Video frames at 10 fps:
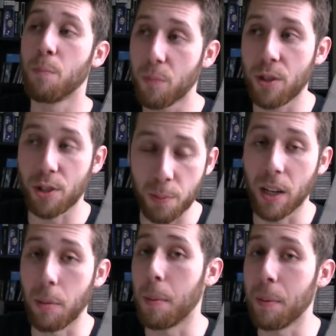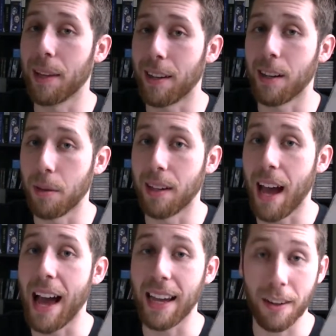there's going to be people that are going to
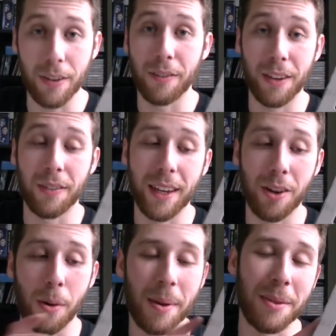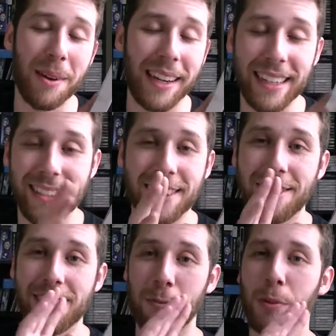die if they know about the money. It's
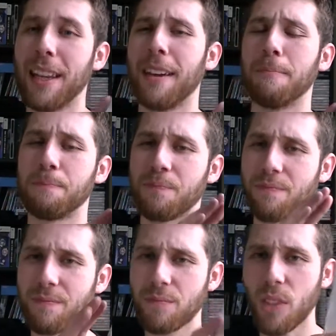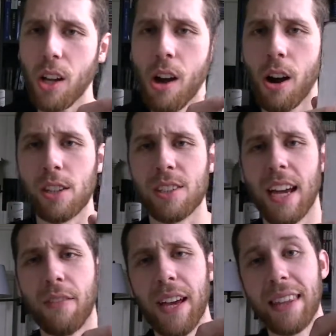just a really harsh
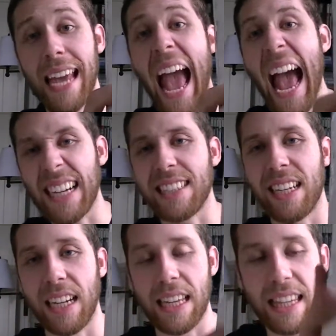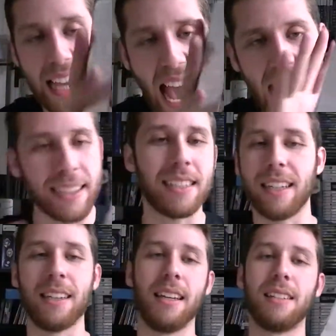life, and the
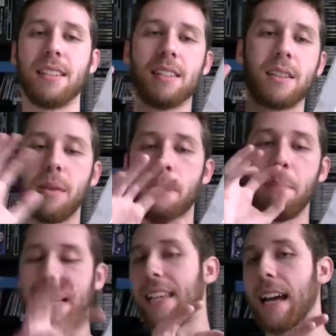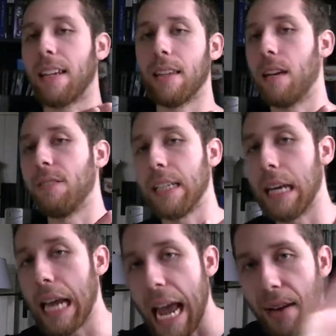acting in this is some of the best acting that I've seen
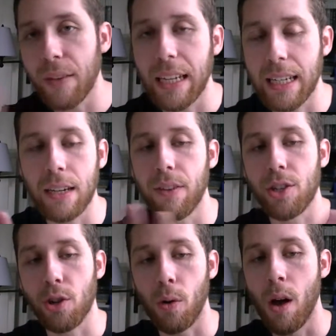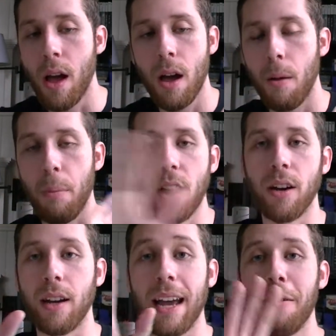in any TV show, bar
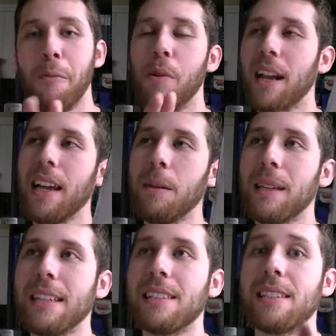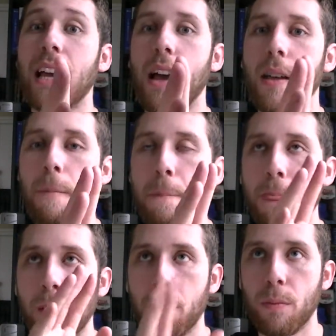none. And what I like about this is that
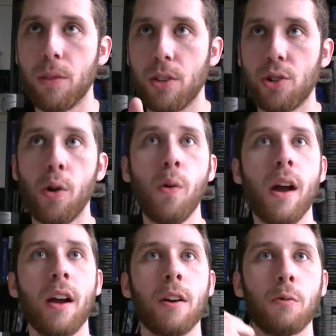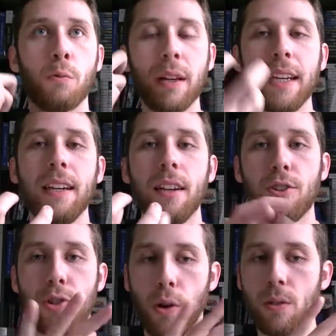the show really
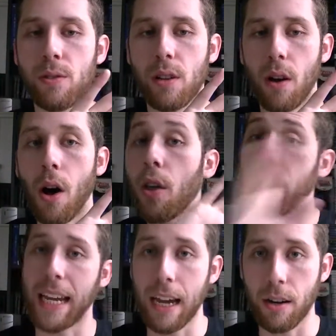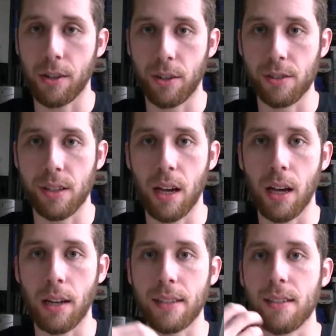shows all the characters.
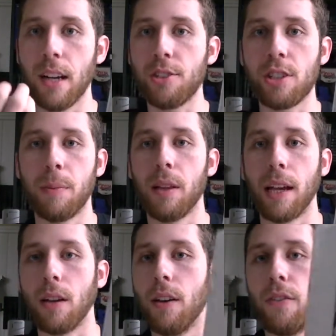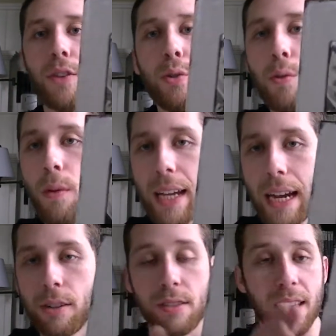It's not just about like a few
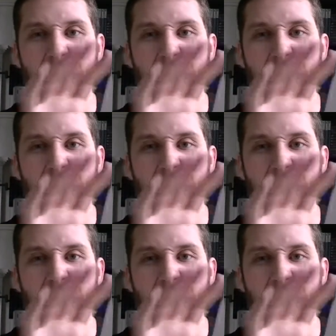characters. They